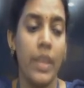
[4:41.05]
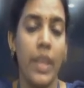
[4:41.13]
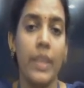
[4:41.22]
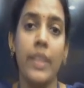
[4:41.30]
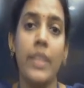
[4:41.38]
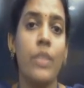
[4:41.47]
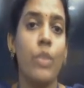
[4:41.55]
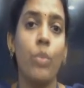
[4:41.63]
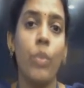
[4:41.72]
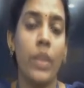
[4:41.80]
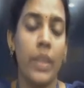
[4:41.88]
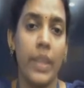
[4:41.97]
And these
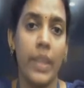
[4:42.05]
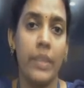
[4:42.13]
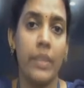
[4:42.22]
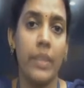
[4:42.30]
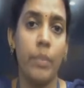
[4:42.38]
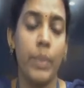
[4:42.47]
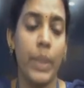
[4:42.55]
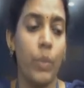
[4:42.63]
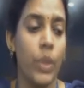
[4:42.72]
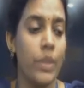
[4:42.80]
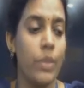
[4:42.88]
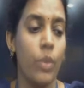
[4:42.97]
two are connected by
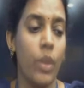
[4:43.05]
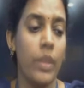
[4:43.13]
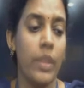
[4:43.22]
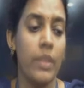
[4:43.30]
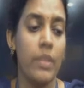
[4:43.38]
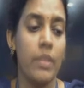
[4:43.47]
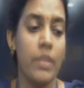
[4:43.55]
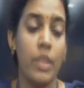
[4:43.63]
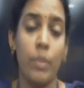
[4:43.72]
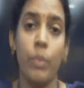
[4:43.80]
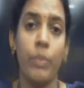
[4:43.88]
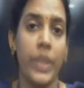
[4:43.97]
what is called as
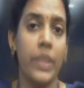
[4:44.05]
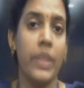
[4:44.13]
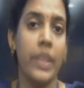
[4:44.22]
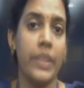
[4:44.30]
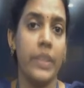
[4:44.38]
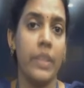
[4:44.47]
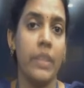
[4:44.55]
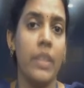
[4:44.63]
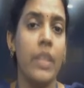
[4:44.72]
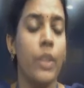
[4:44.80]
system of integration,